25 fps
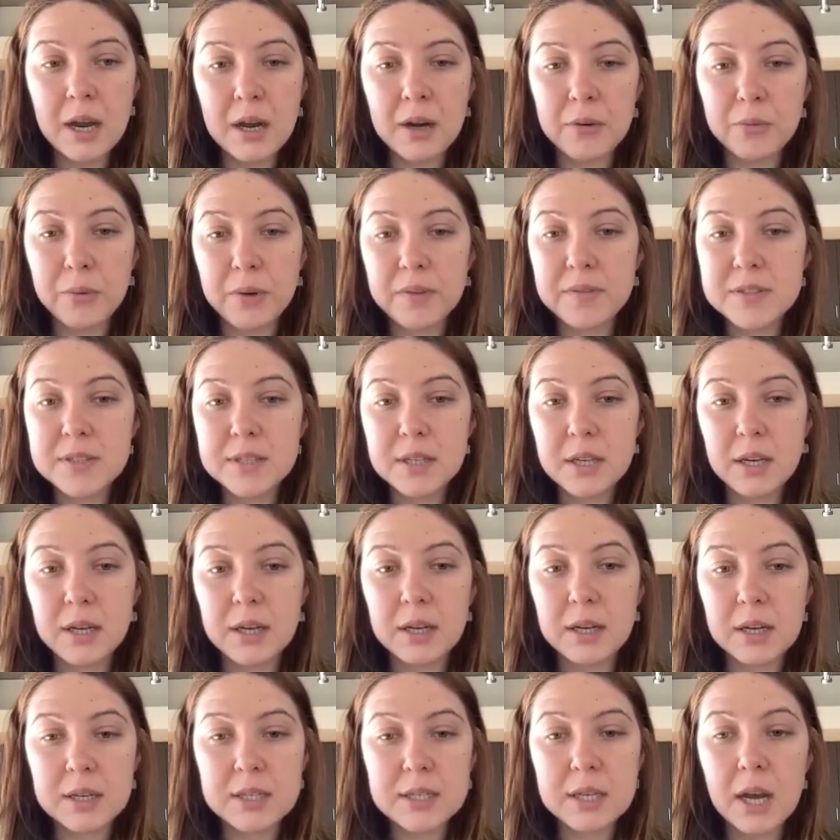We've
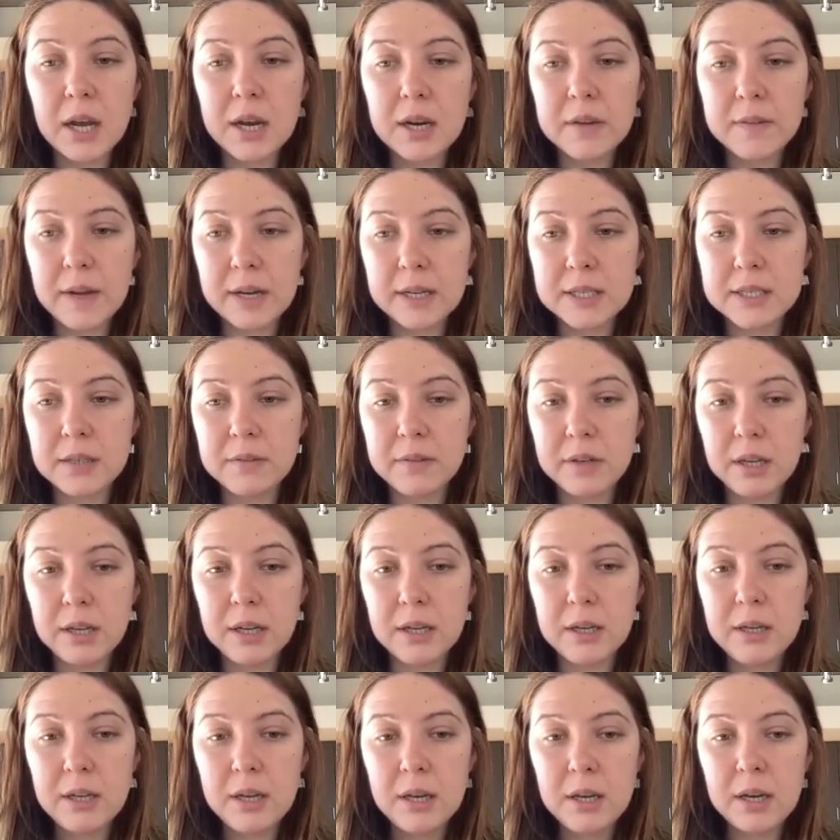seen a ton of
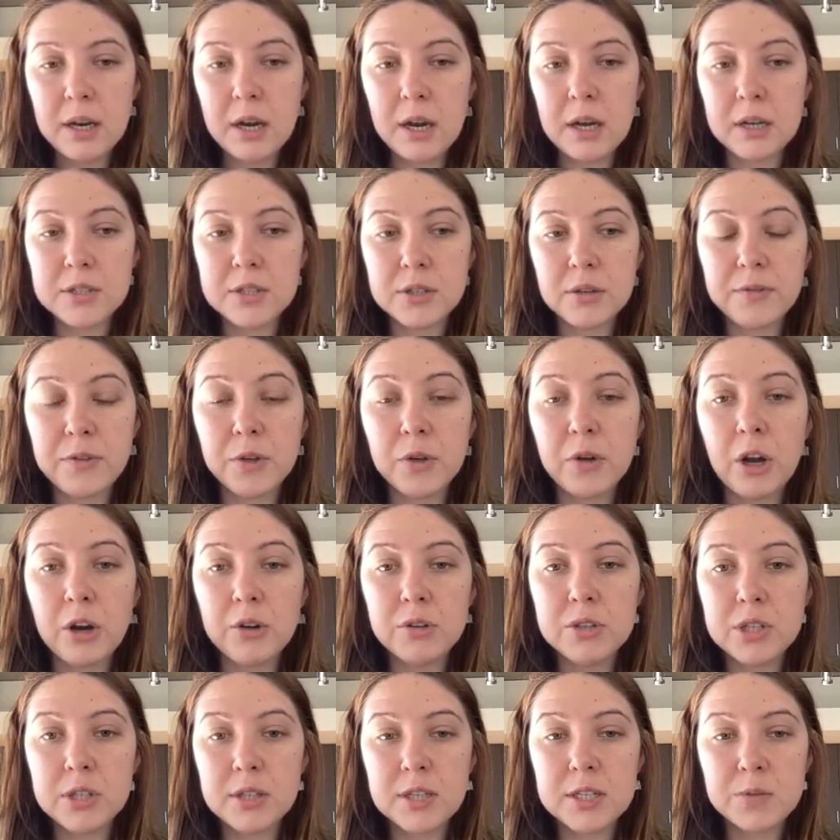activity. So if you go
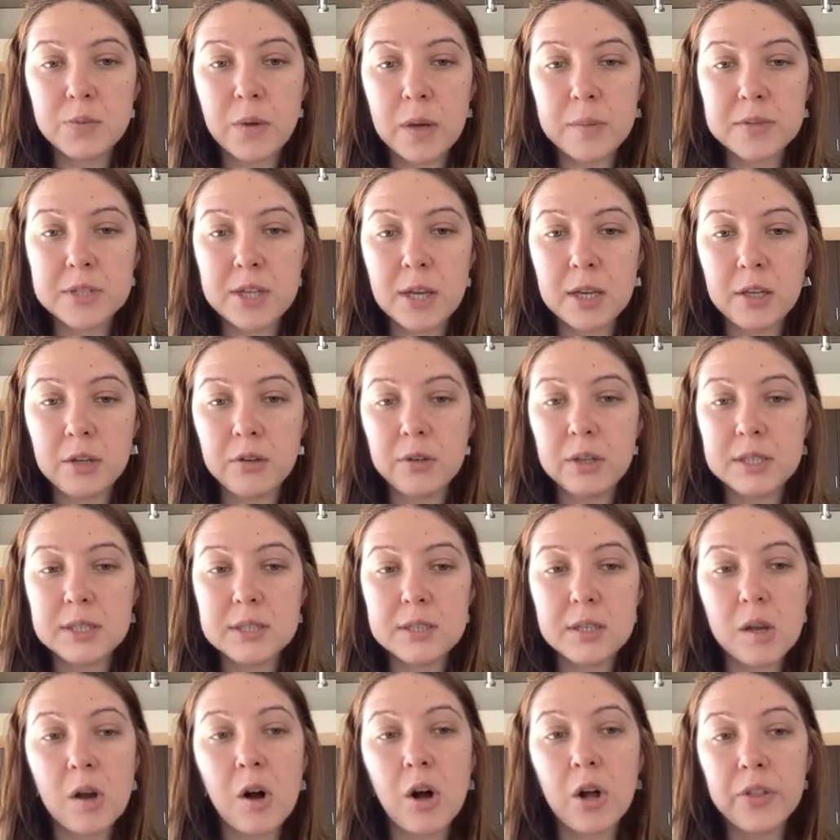to this website, you can
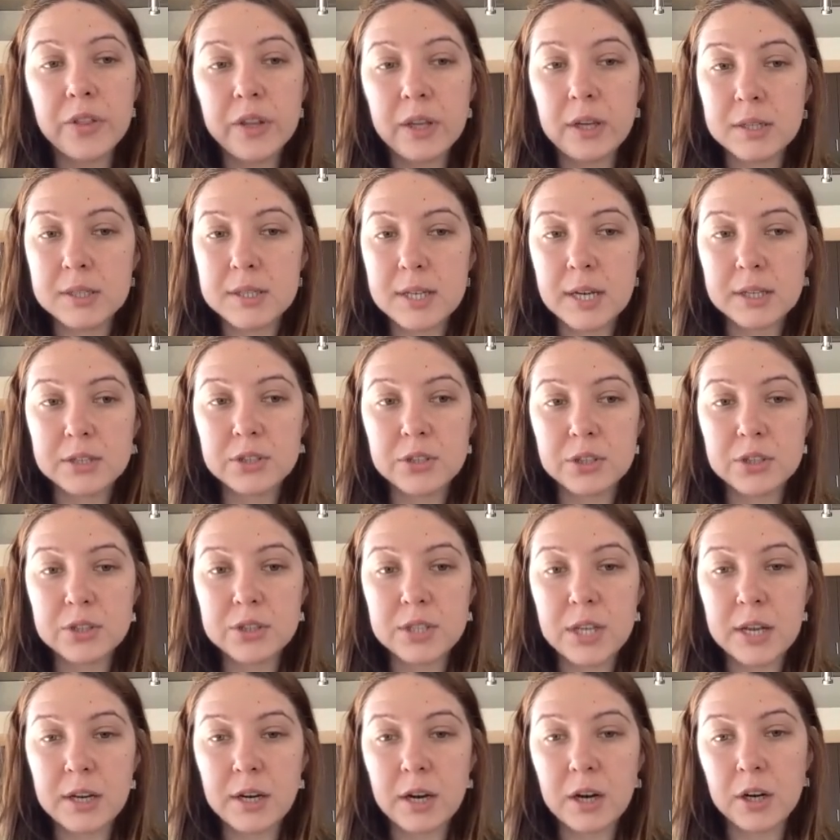see all the indexers
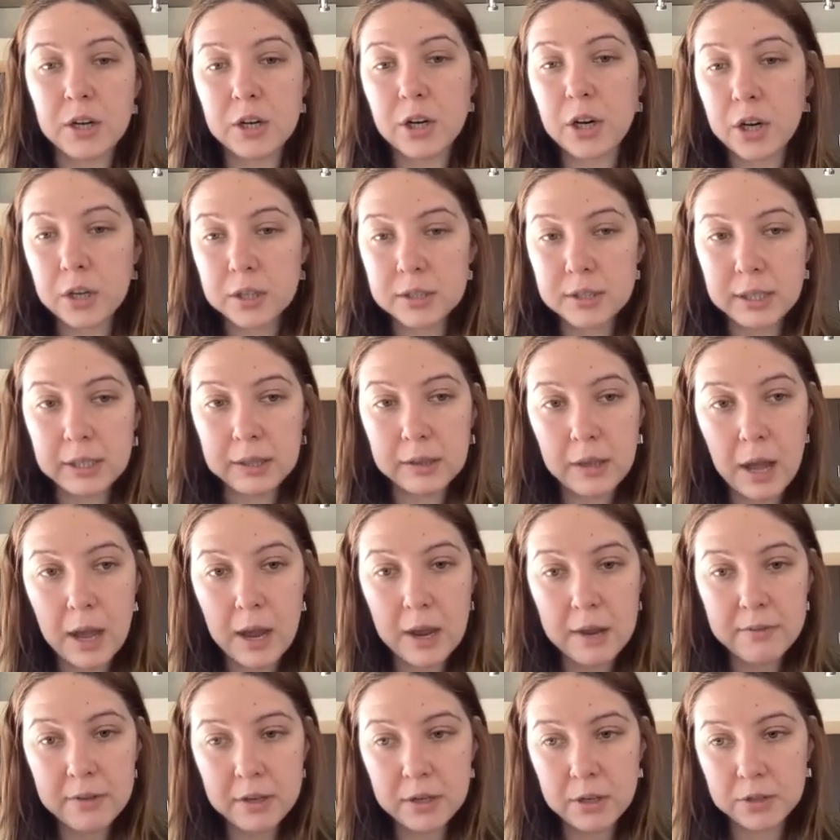that are currently
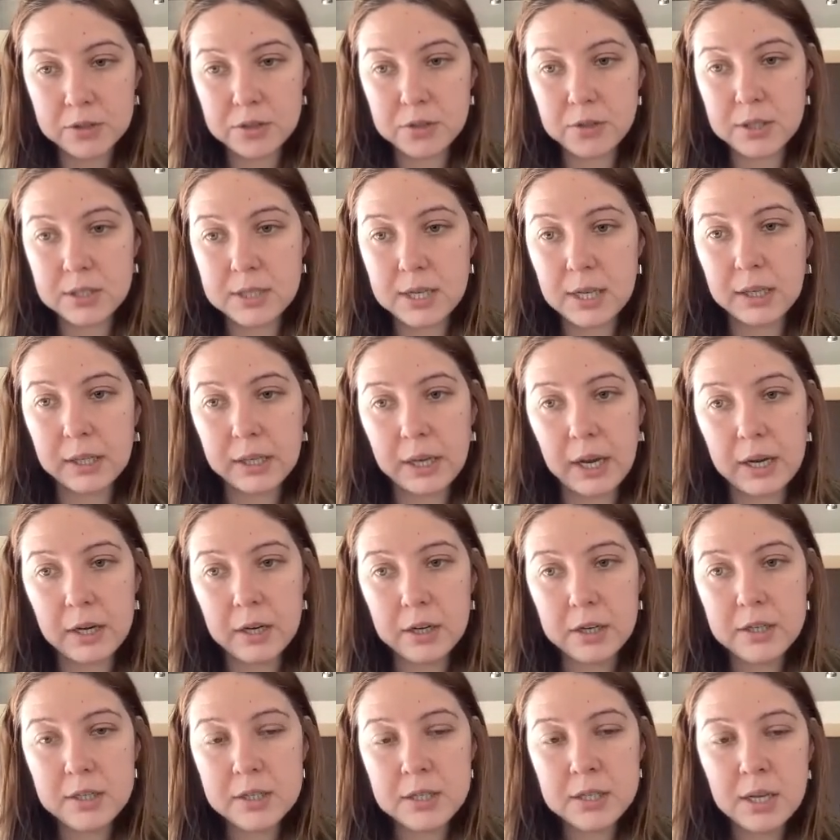live and also the
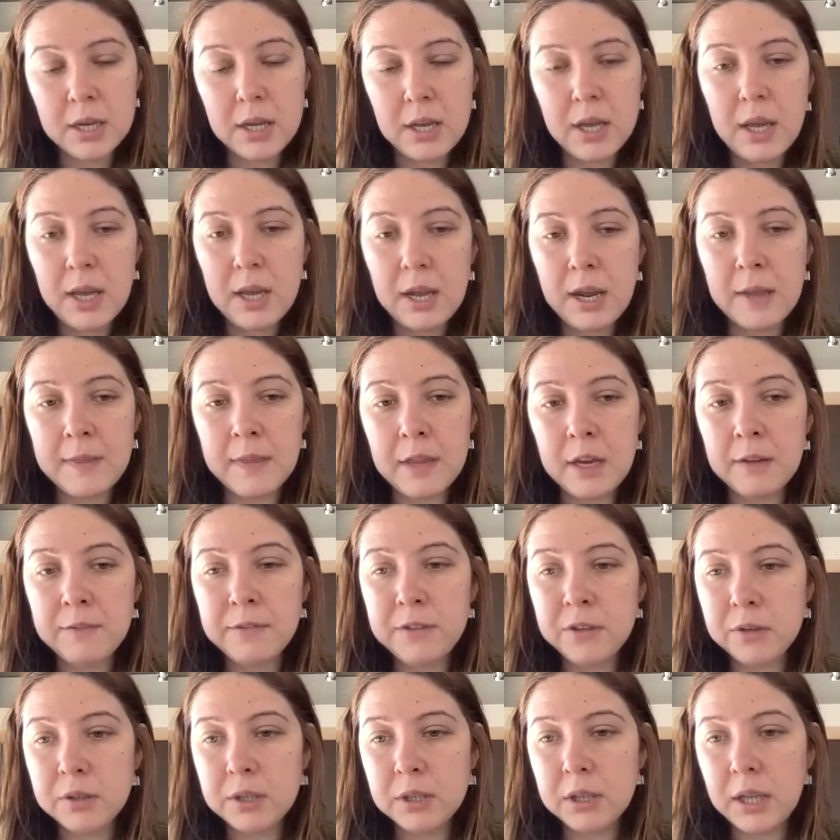delegators. And then if
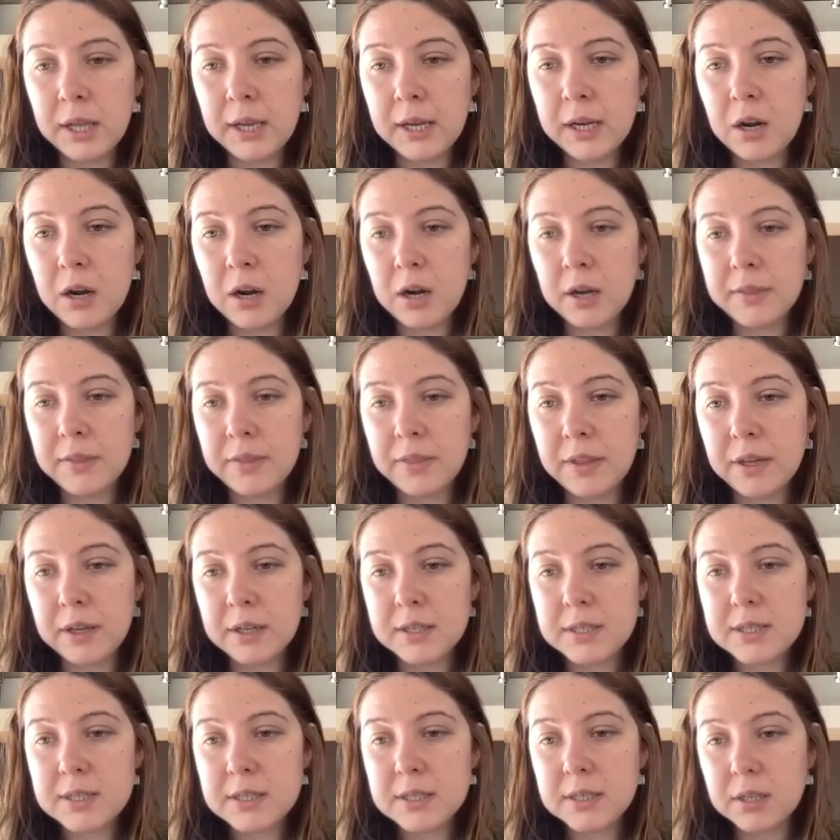you click on
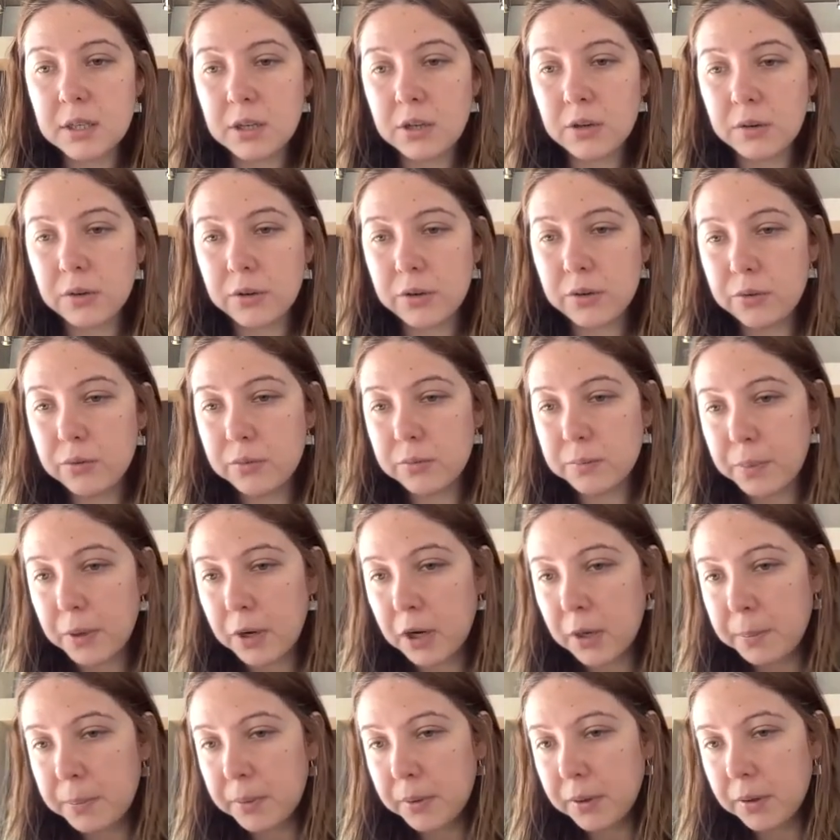this,
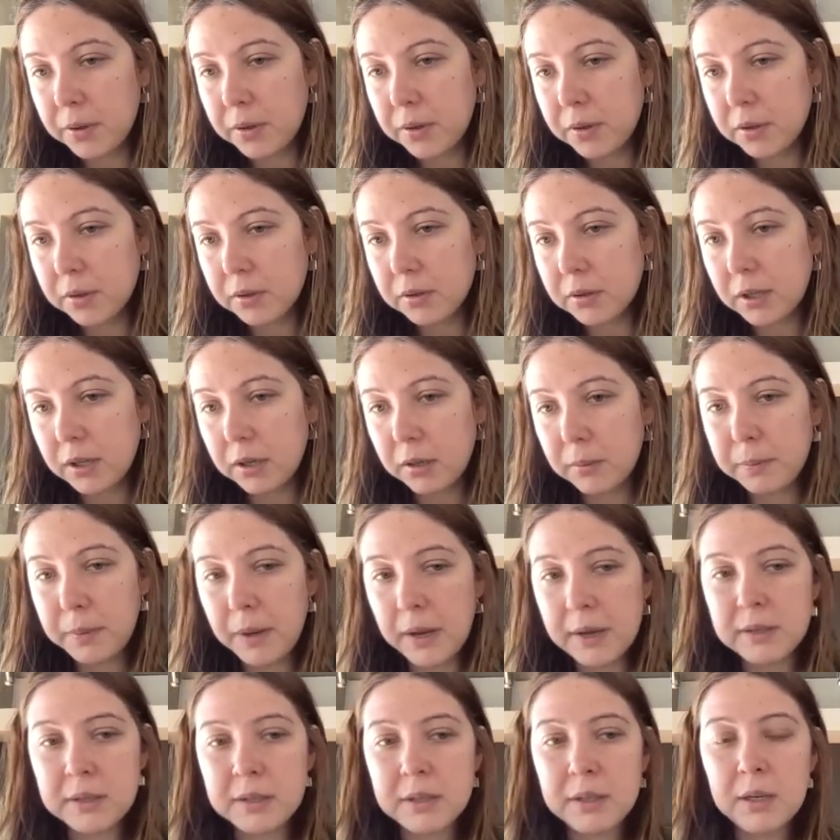purple little
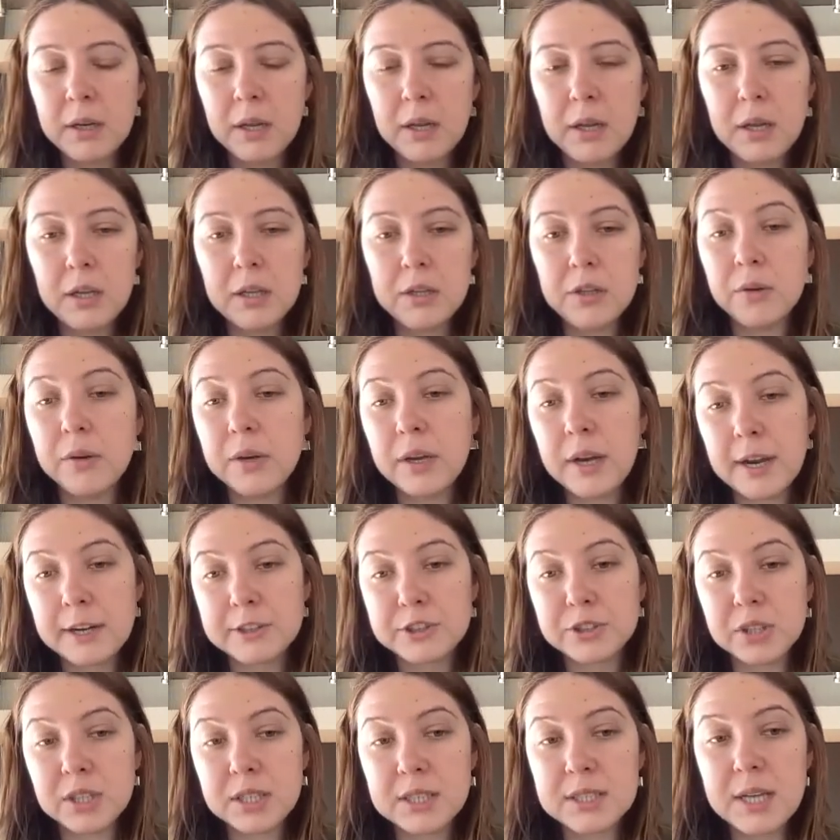button, you can
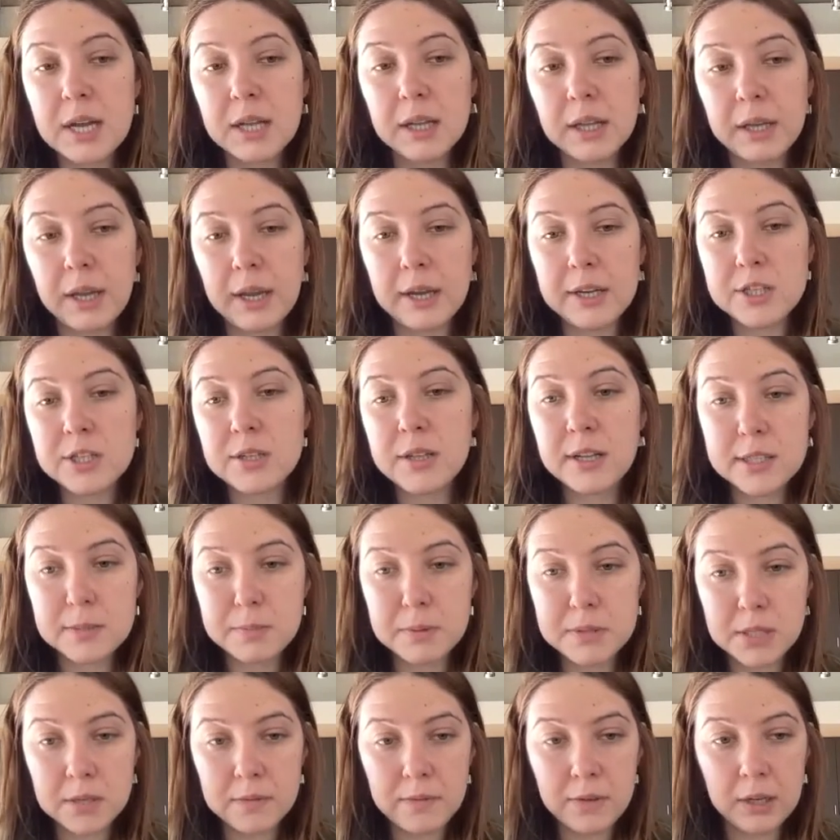actually delegate to that
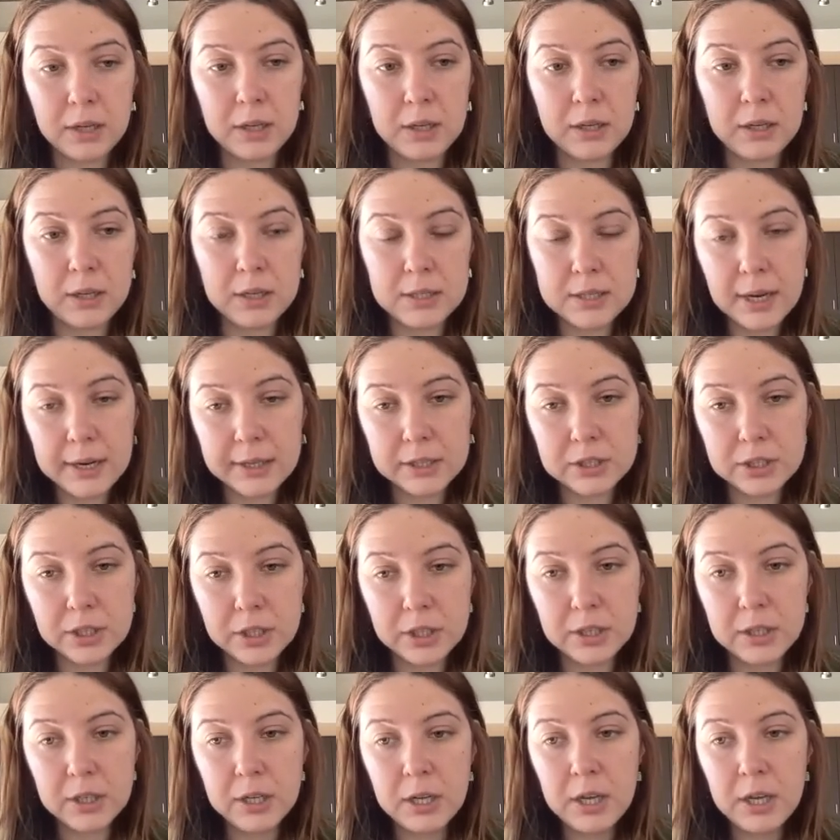specific indexer.